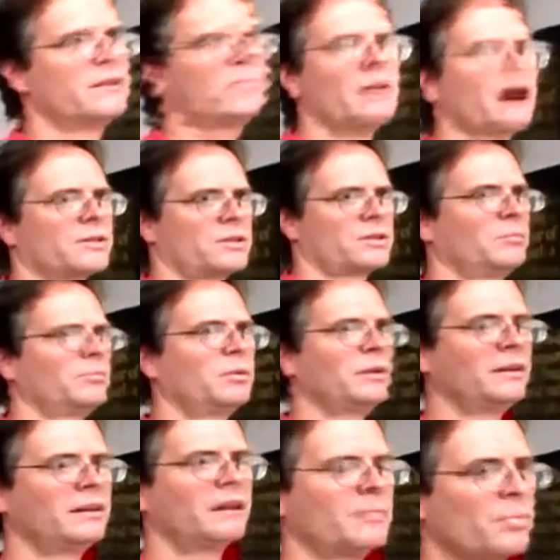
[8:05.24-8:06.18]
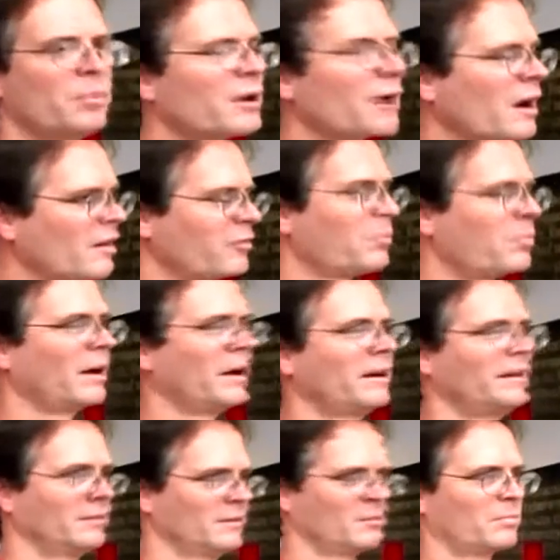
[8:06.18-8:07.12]
not to be put off
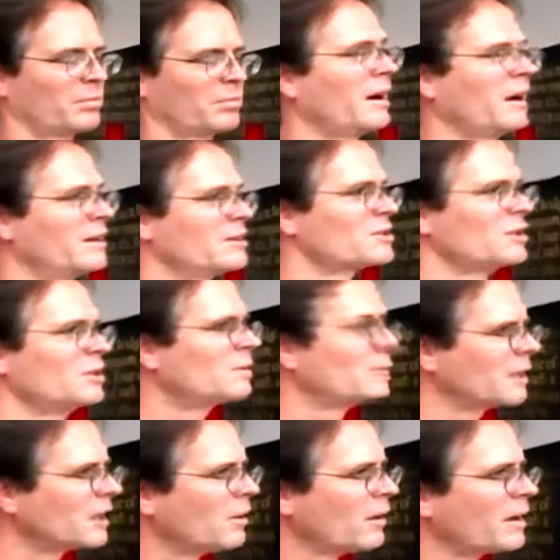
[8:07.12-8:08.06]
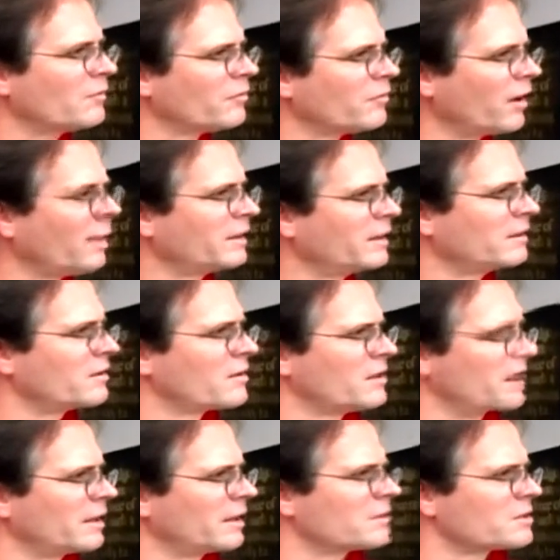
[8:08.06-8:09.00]
by price, that you can go out and find
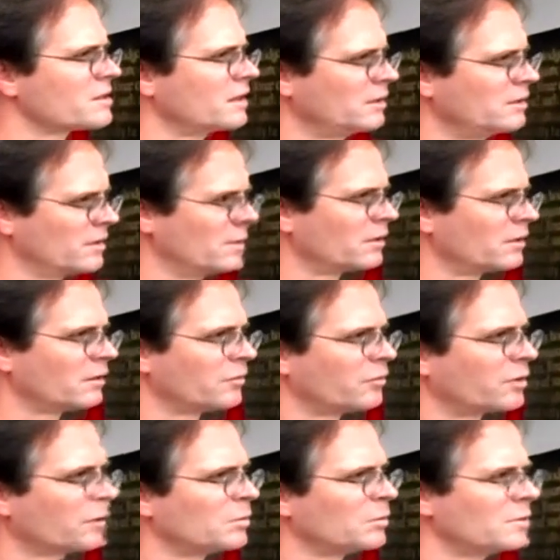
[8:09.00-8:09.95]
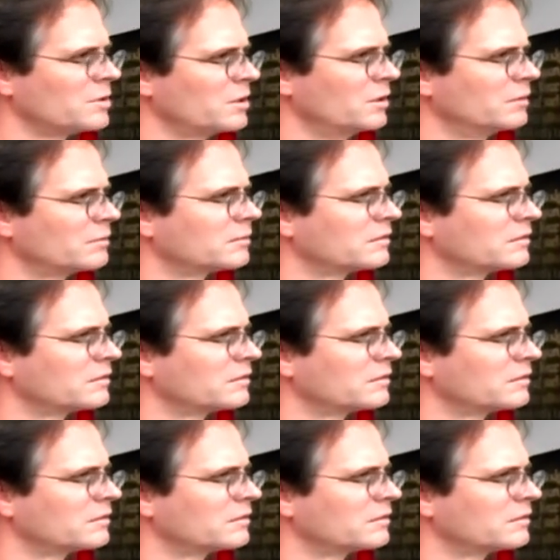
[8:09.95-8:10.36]
things that are affordable to you.